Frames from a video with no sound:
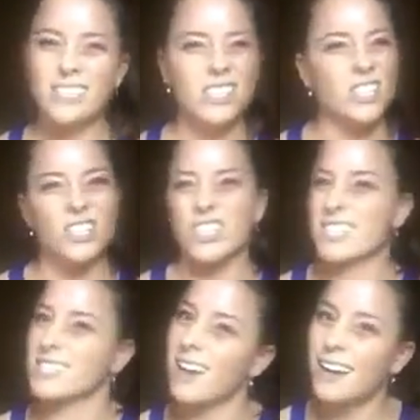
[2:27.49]
You should
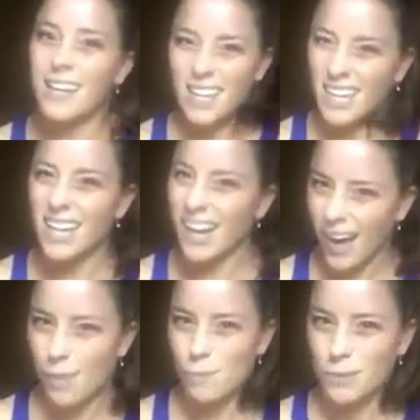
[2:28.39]
just suck it
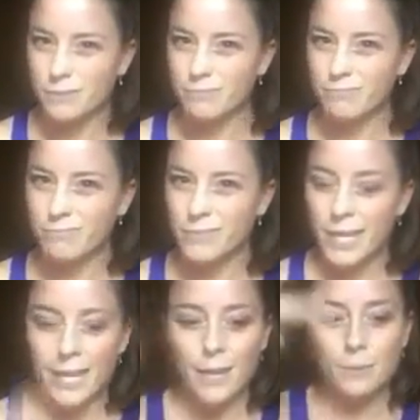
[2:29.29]
up.
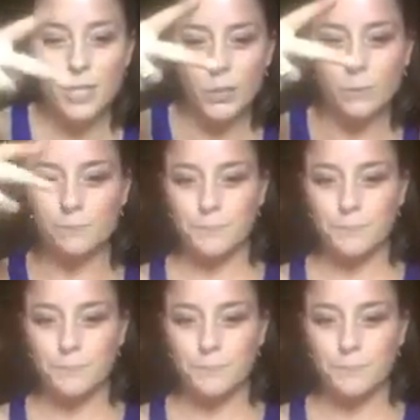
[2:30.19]
Number 2,